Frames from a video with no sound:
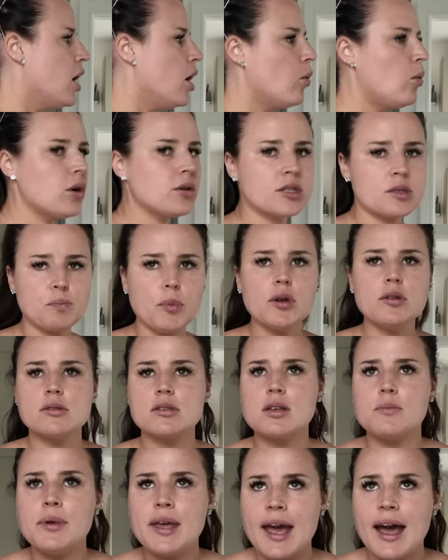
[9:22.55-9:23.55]
We're supposed
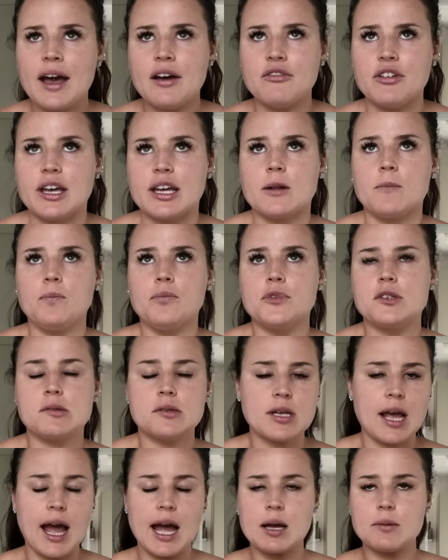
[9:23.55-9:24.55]
to be having, this is
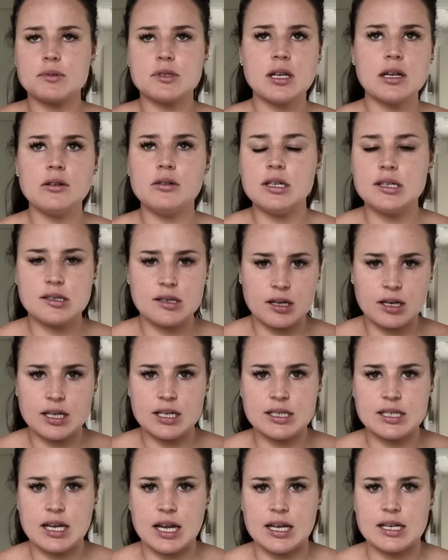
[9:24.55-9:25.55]
absolutely stunning
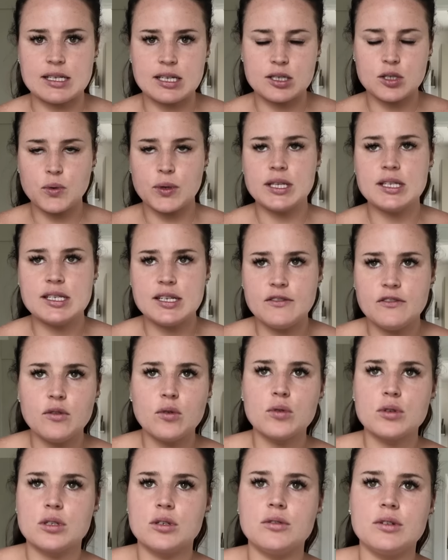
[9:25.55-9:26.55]
today, it's like
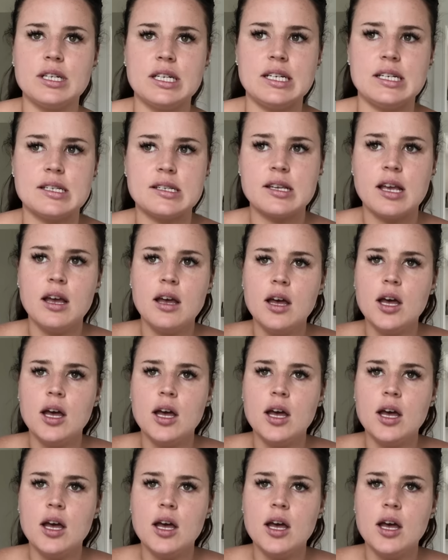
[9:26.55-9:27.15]
24 degrees,